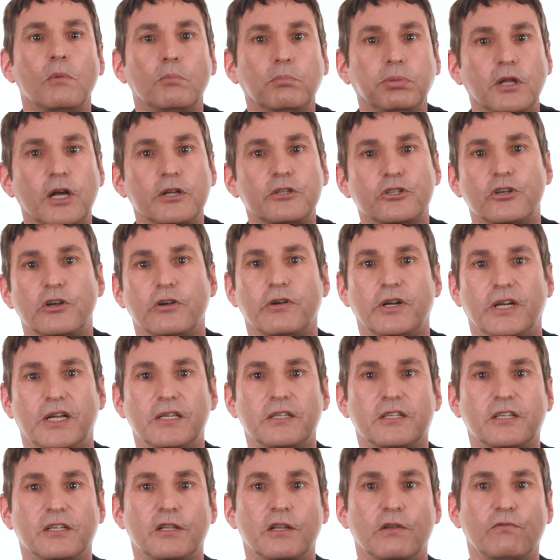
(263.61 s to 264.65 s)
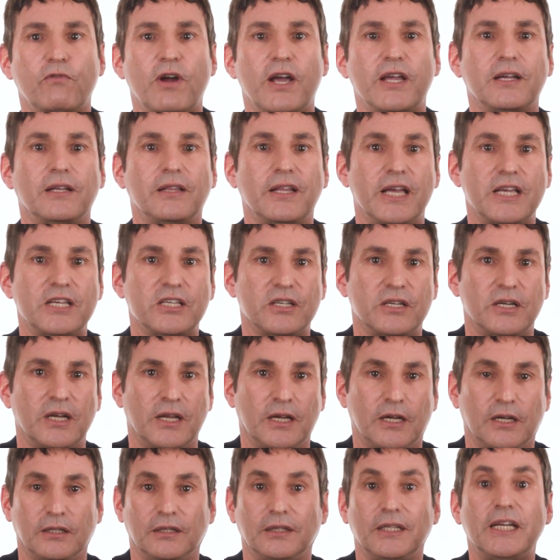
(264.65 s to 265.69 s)
blood sugar and insulin regulation
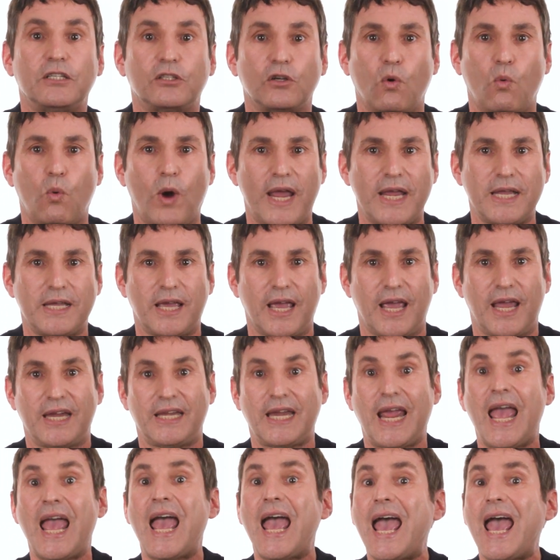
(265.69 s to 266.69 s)
and can lead to weight gain.